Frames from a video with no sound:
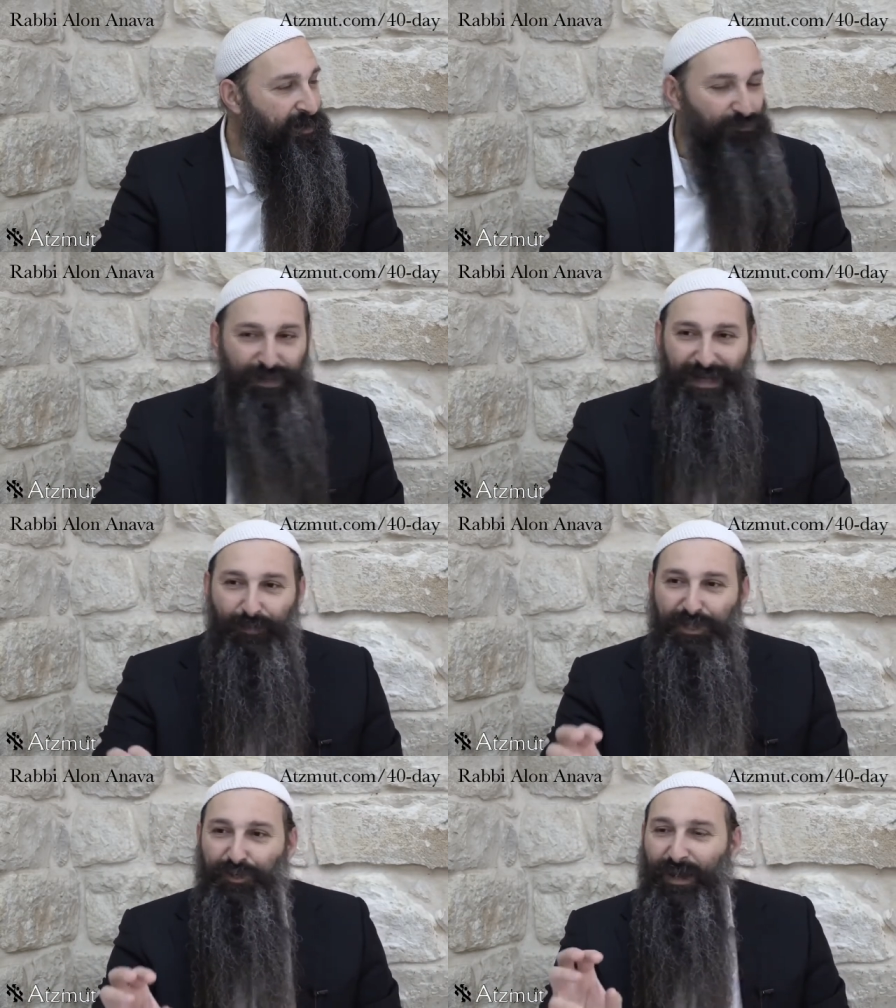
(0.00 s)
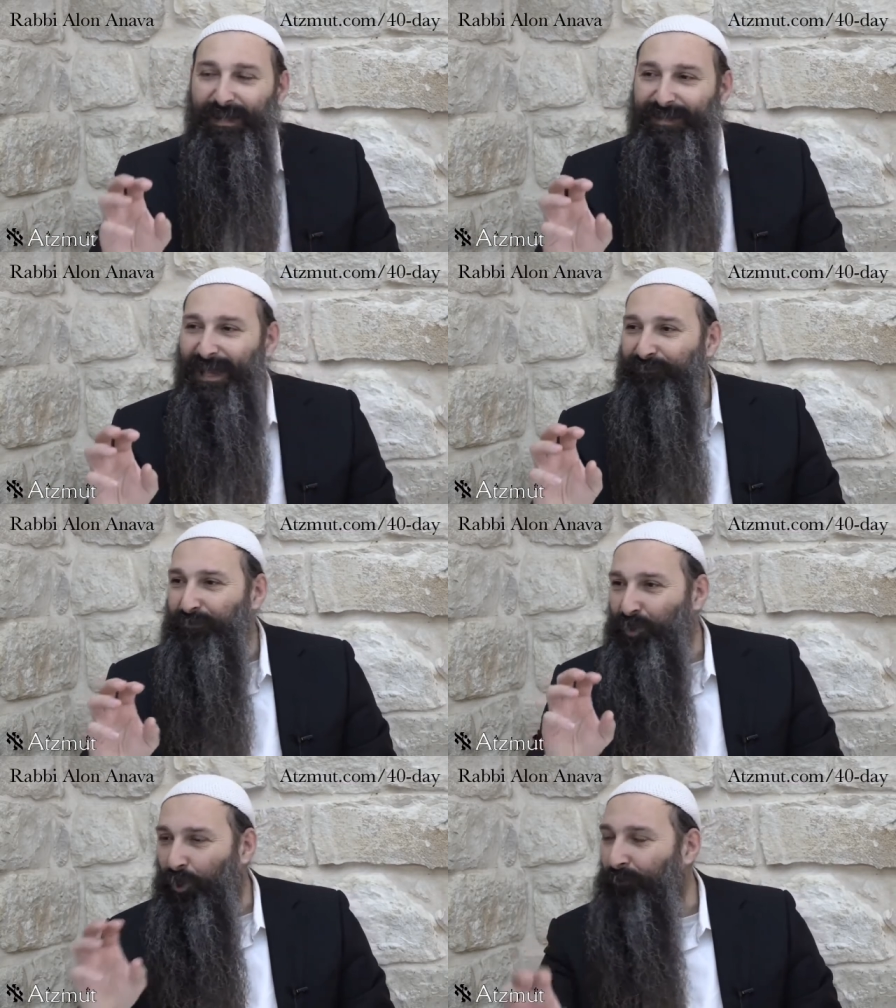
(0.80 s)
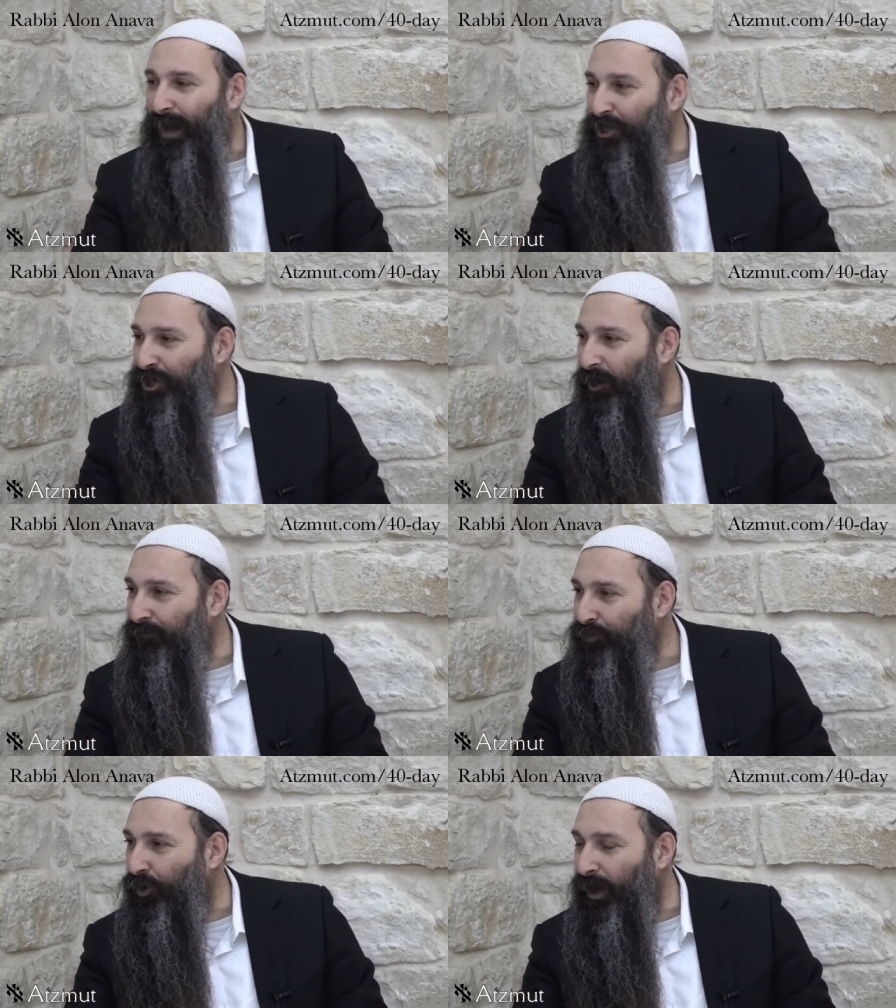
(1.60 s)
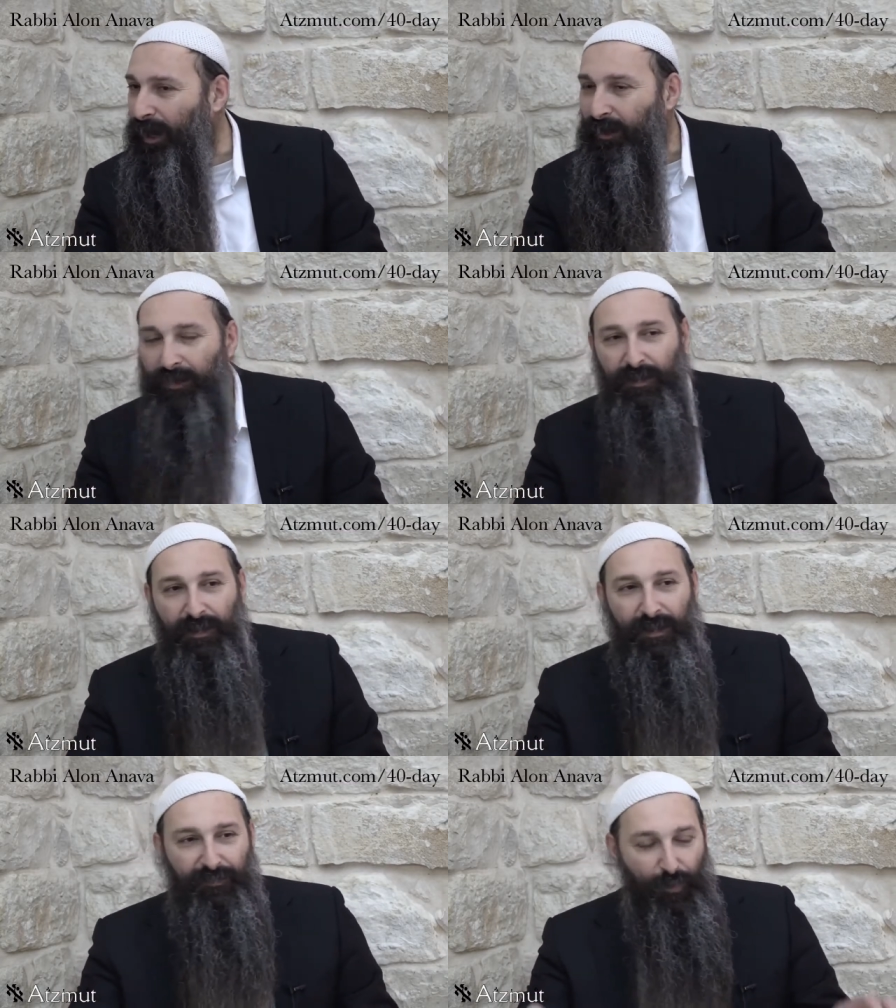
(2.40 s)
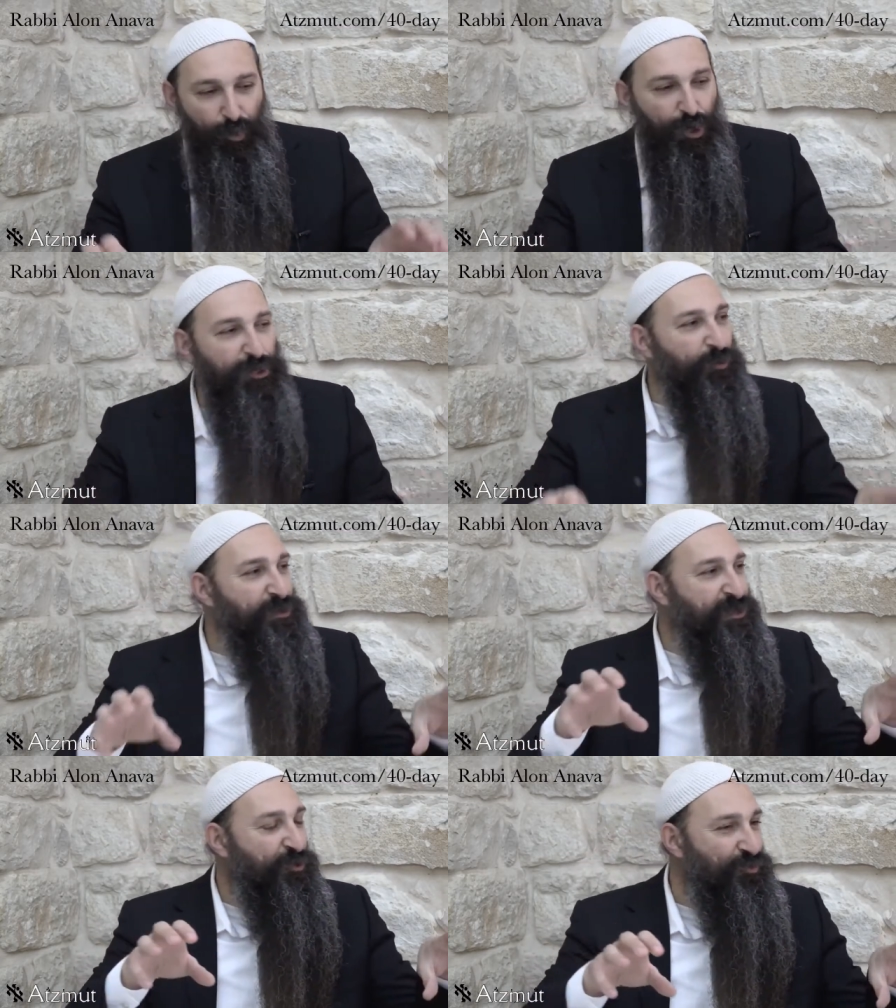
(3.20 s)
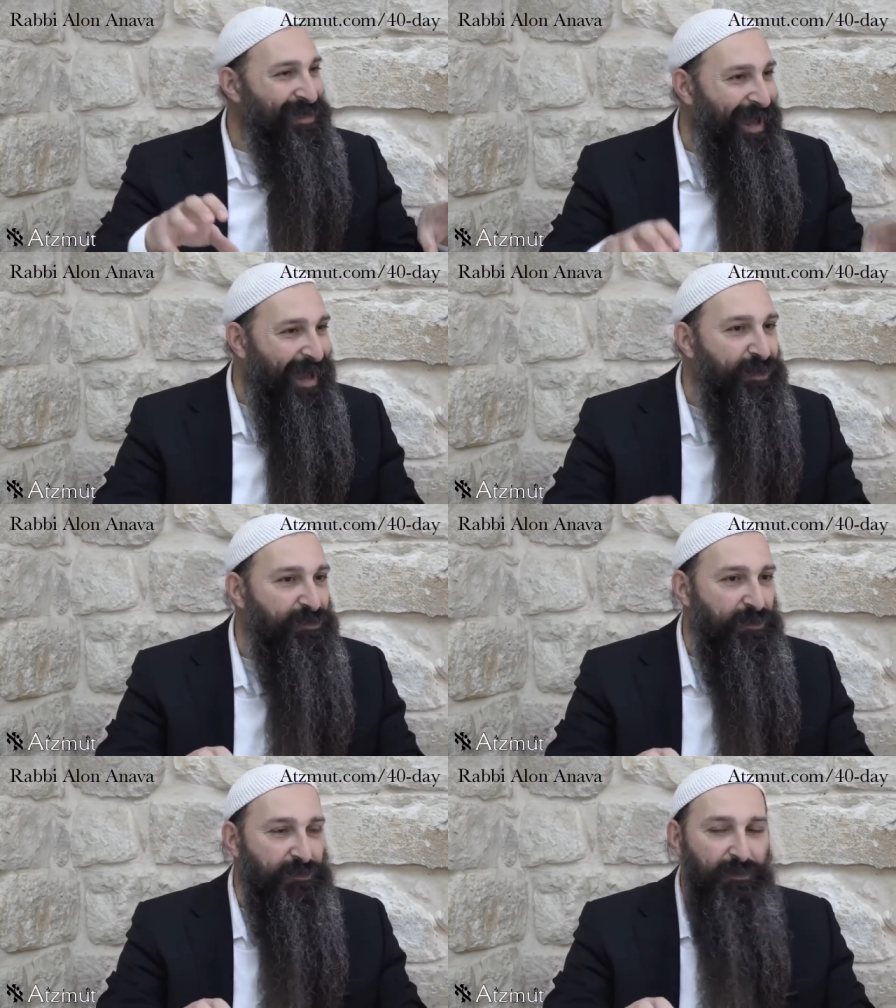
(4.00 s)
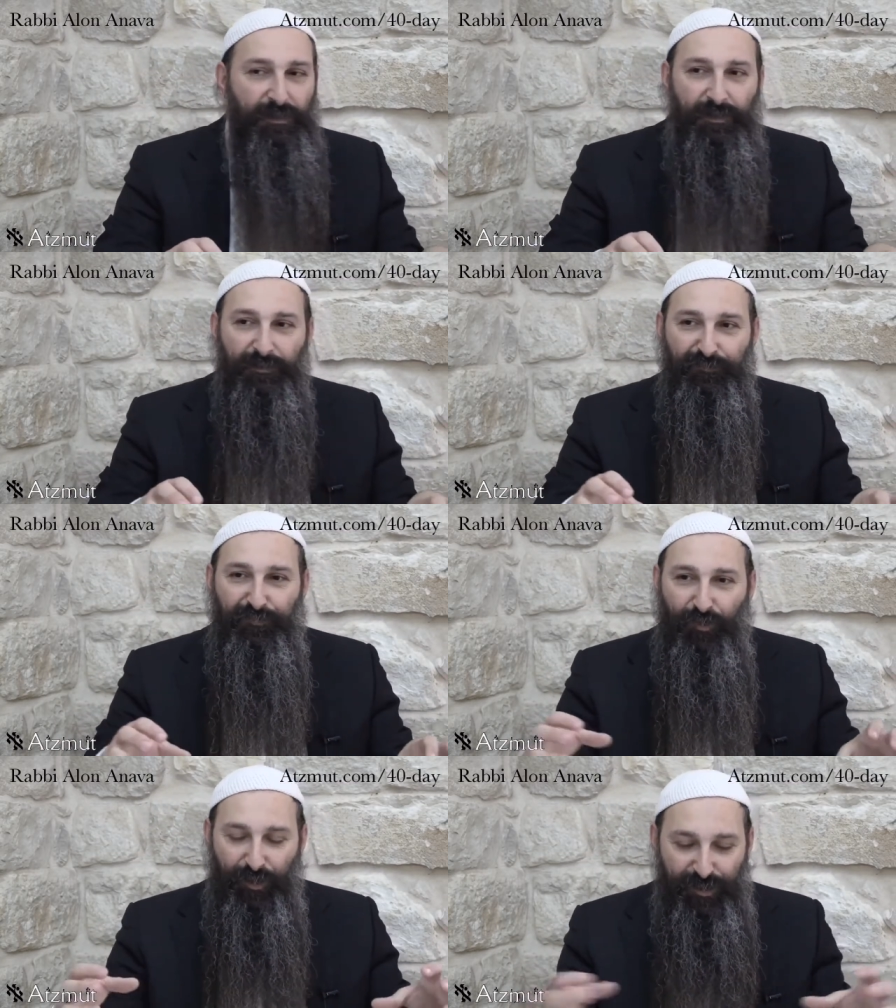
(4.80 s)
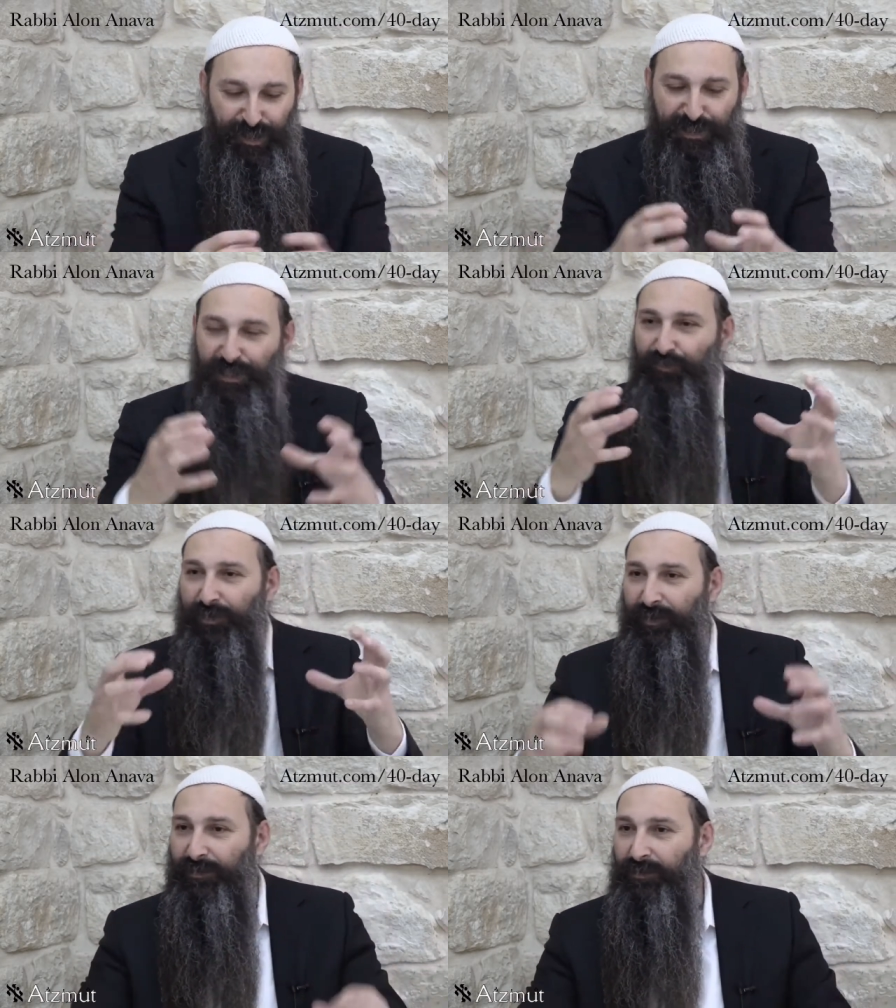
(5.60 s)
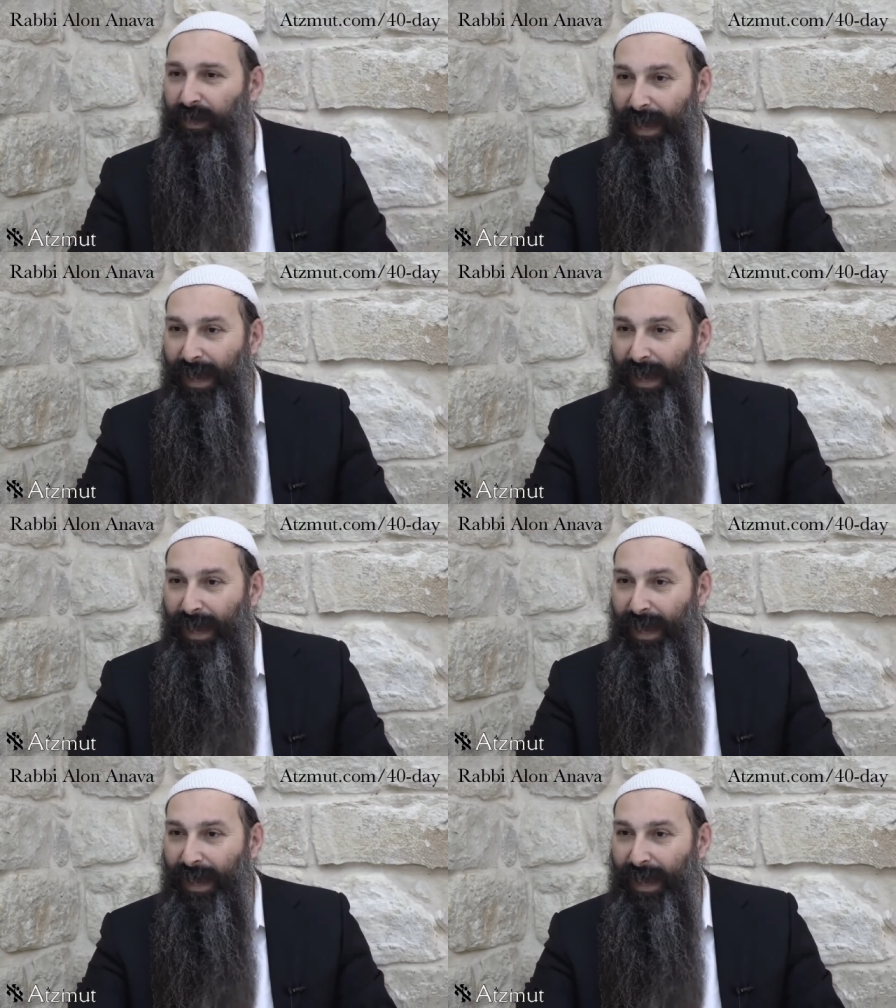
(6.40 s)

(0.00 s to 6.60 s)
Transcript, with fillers: Really, what you want to take from the whole parasha of Korach, the world was created for our disagreement.